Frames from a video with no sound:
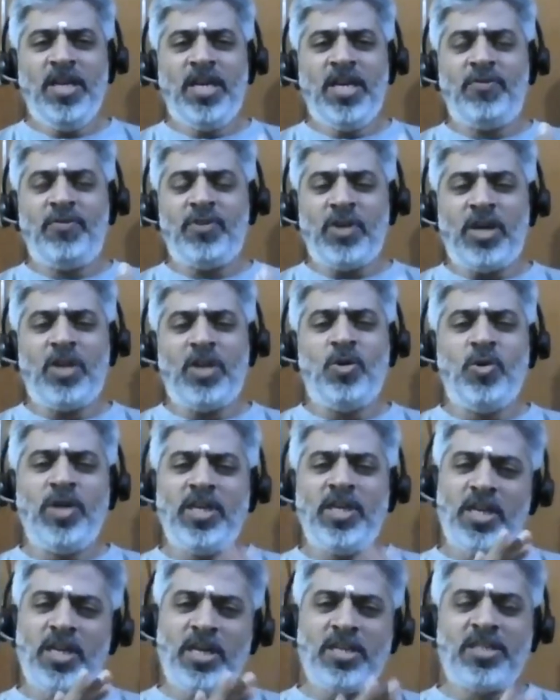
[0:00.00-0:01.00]
if you allow
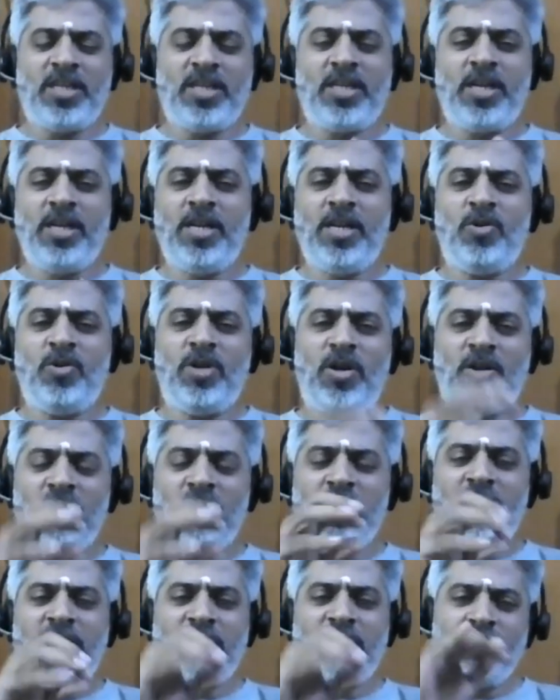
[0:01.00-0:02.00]
it, it will settle down.
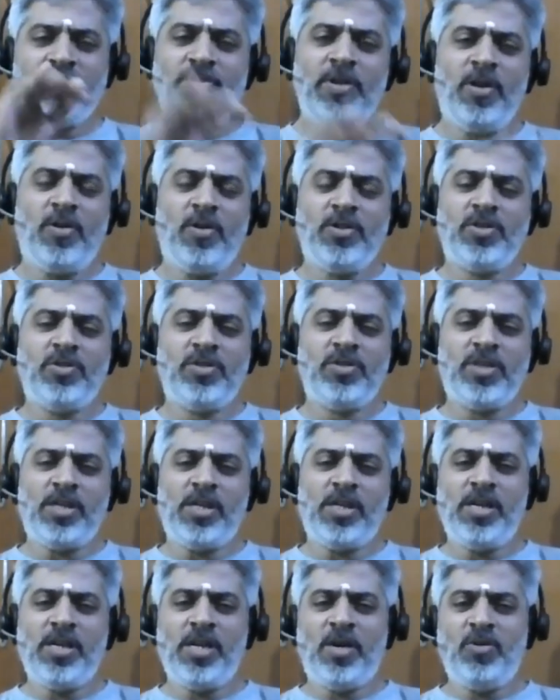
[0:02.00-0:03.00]
All the dust will also
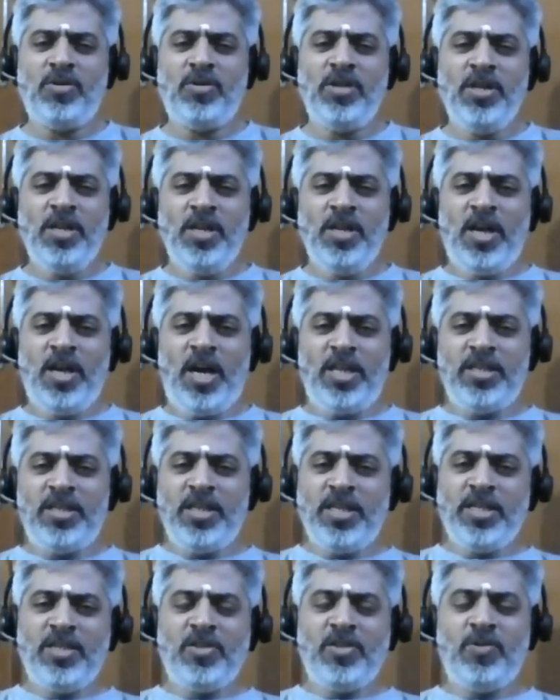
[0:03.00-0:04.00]
settle down
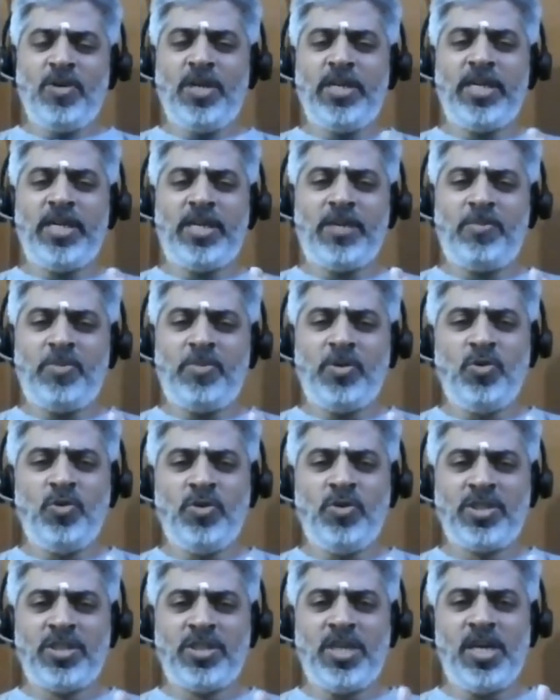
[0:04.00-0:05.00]
and then you will get a
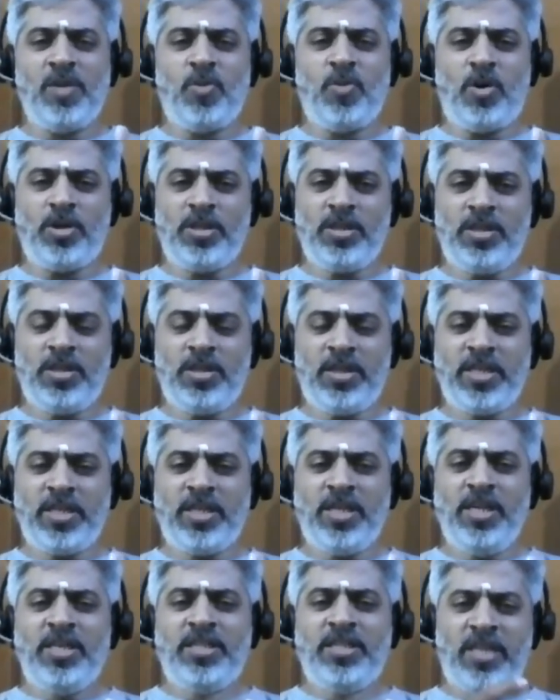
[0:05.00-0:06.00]
pure still water, right?
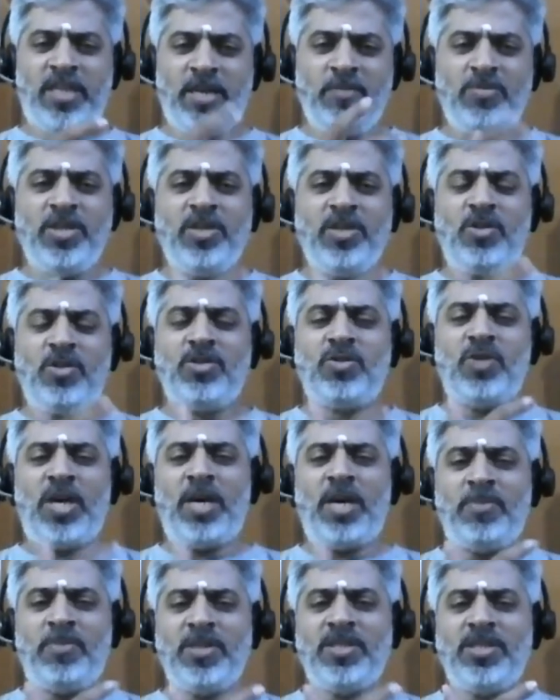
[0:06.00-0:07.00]
Same thing also
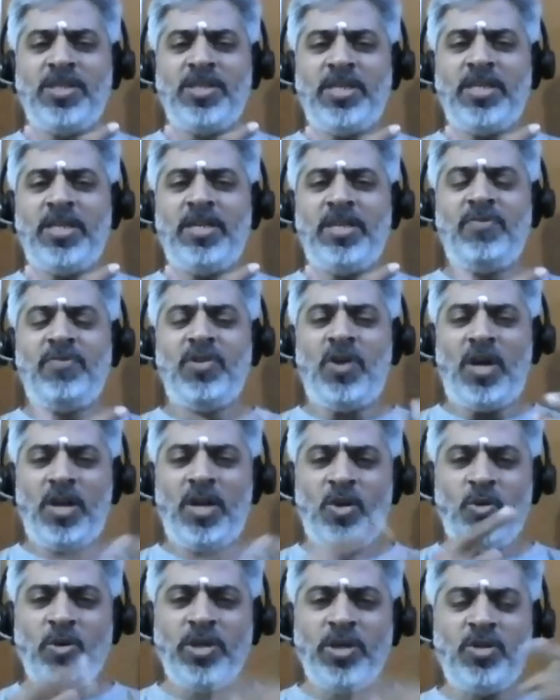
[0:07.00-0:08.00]
happens here. If you
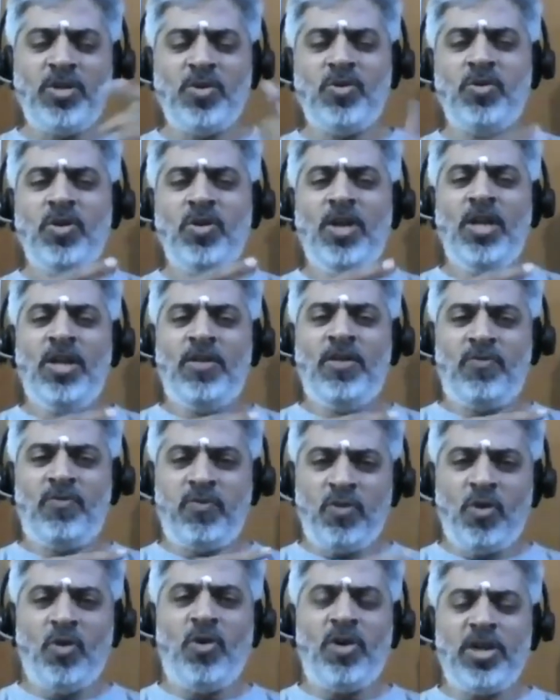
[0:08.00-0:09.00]
allow it to
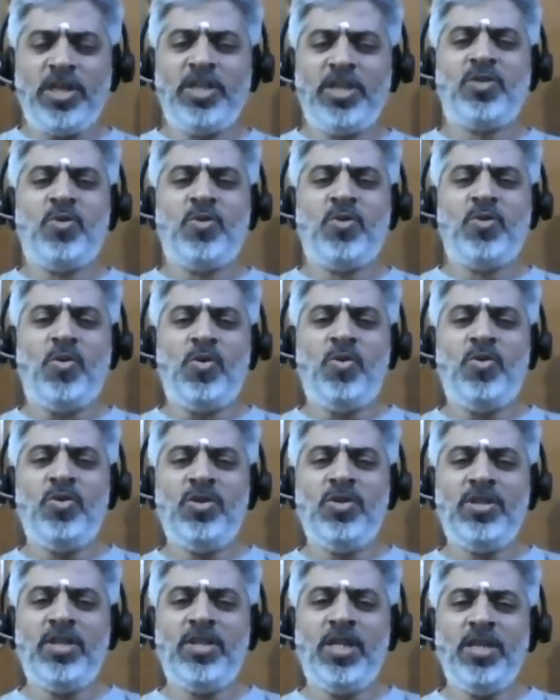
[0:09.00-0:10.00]
flow on its
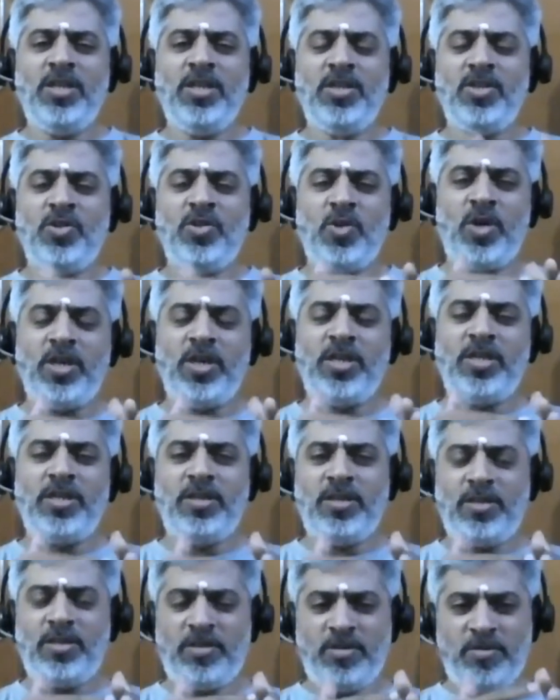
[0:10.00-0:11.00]
own, then you are,
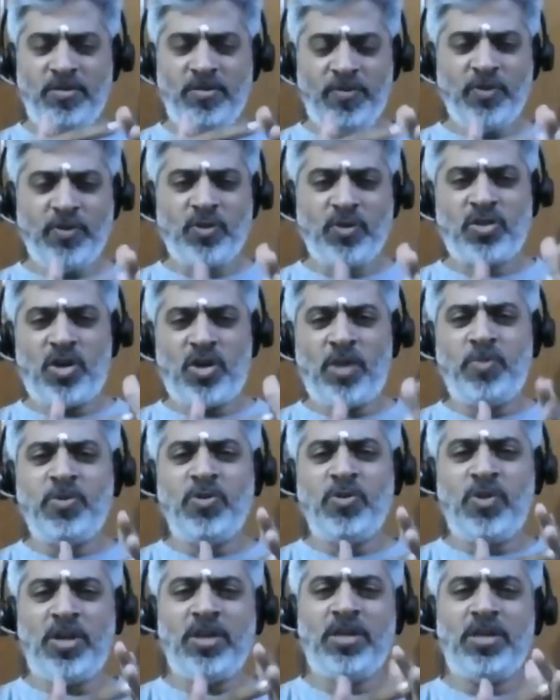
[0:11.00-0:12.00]
if you stop
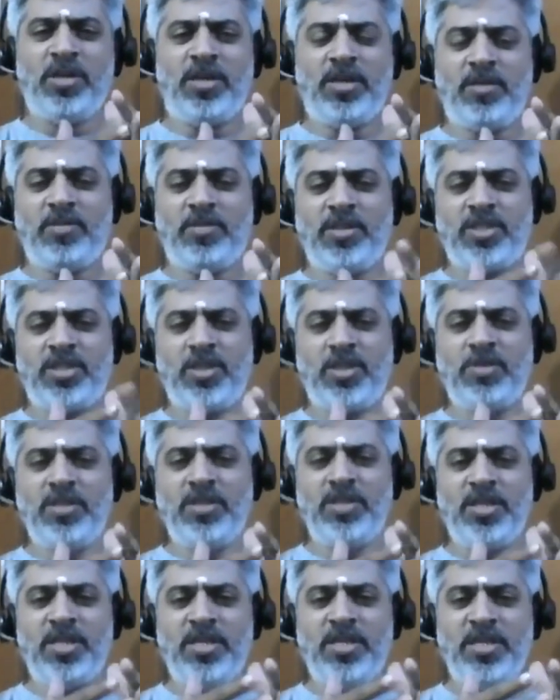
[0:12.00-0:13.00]
your
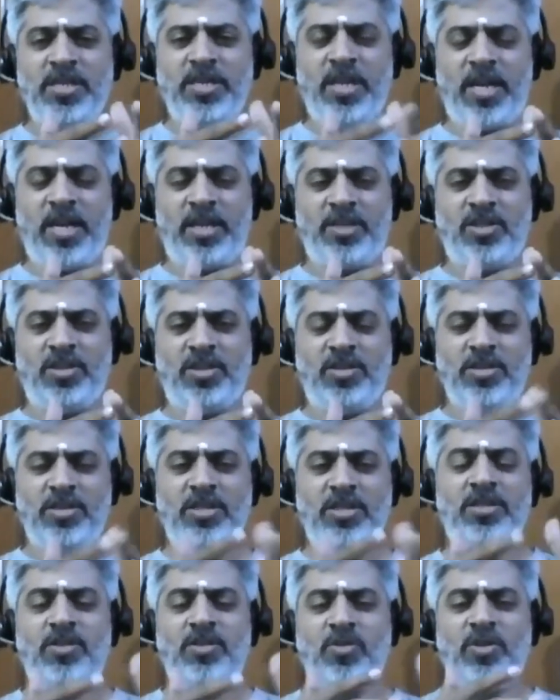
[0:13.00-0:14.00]
disturbance and interaction,
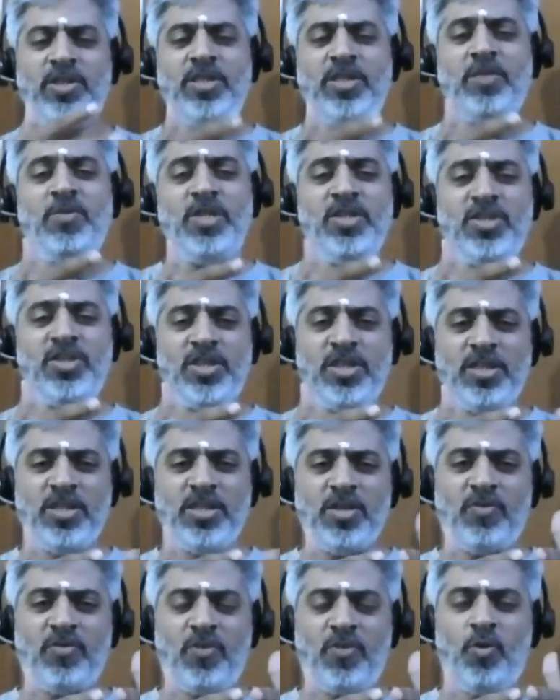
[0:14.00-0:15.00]
just, you know, intervention in
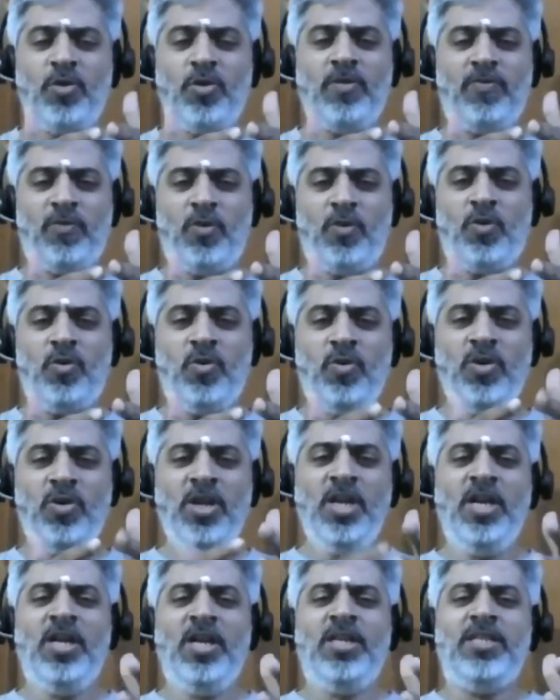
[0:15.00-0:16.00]
the whole flow,
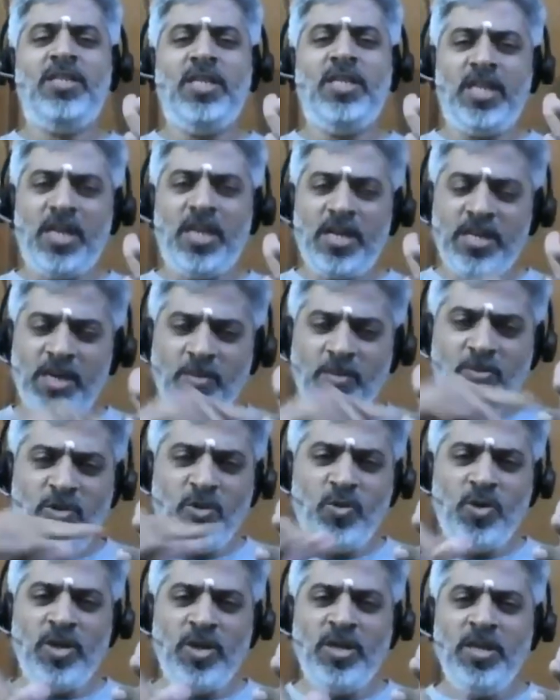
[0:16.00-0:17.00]
then it will come
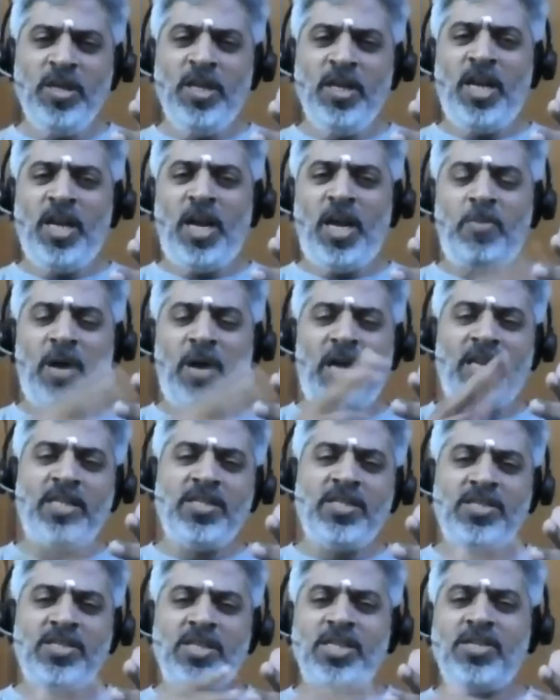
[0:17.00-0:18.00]
to a
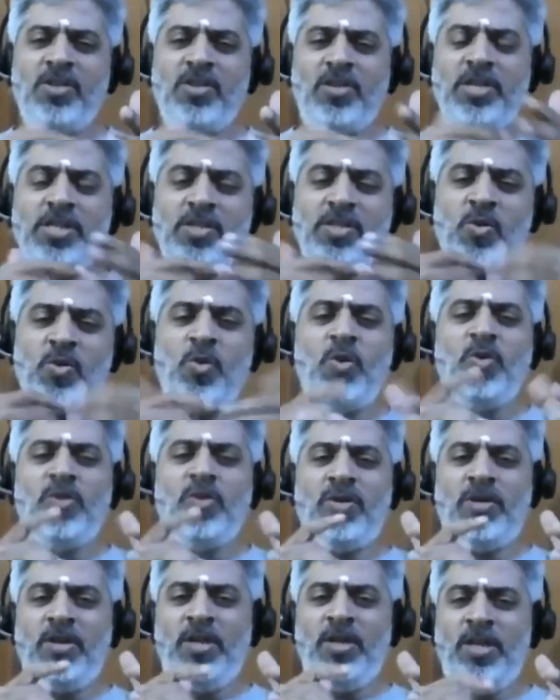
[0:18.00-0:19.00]
balanced state on its
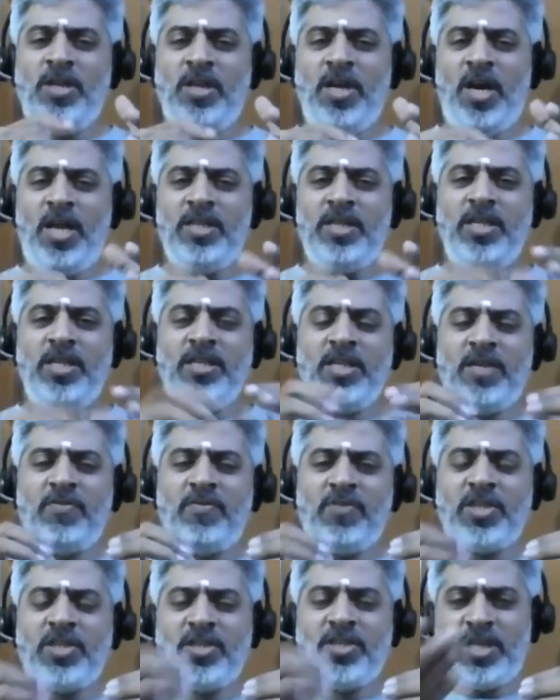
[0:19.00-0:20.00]
own. And then that
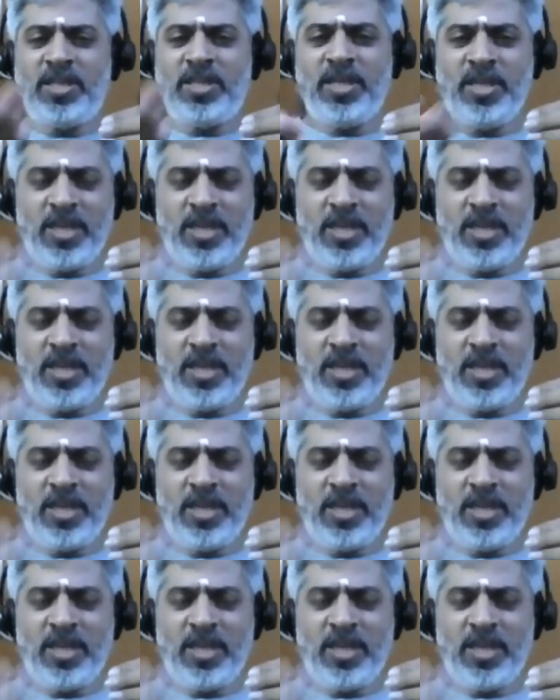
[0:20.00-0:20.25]
friction, I think